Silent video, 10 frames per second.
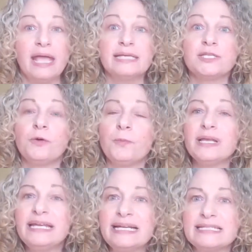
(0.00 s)
So it
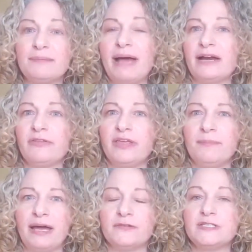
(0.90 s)
really doesn't matter the
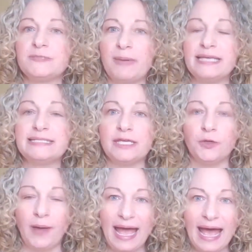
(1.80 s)
amount of space
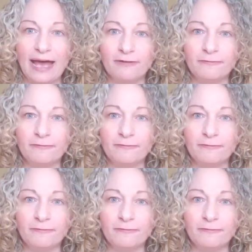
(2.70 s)
you have.